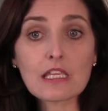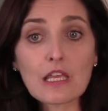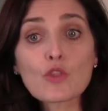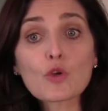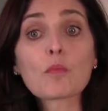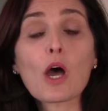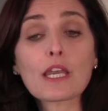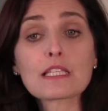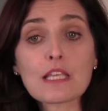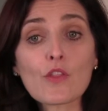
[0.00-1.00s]
get their
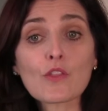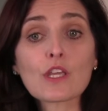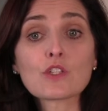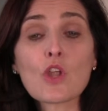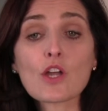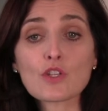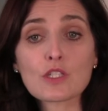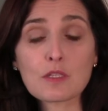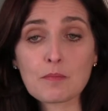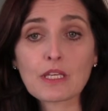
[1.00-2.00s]
bodies healthy and not
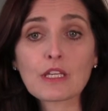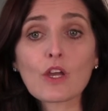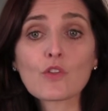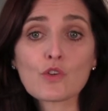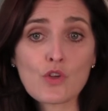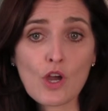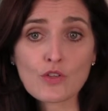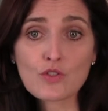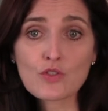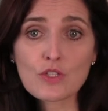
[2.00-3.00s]
just depending on their
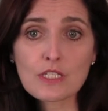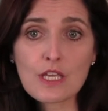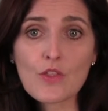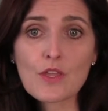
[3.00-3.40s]
doctors to tell